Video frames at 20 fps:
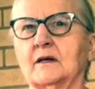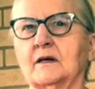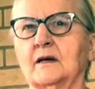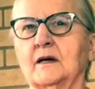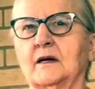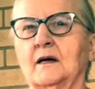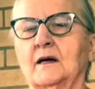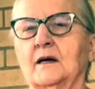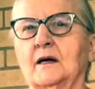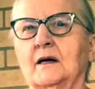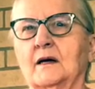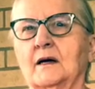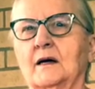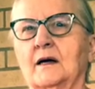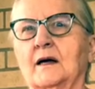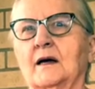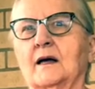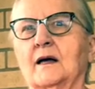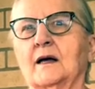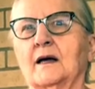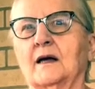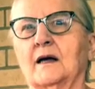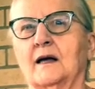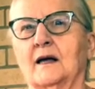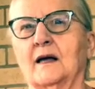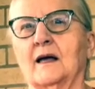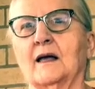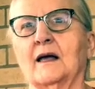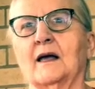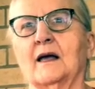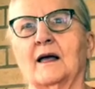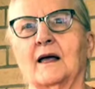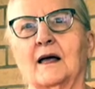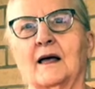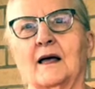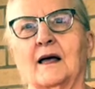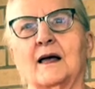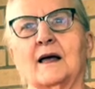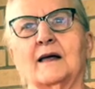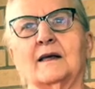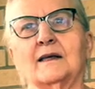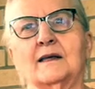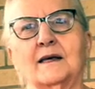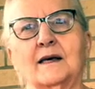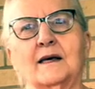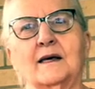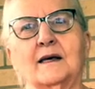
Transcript: When you're supposed to go like Good Friday or something.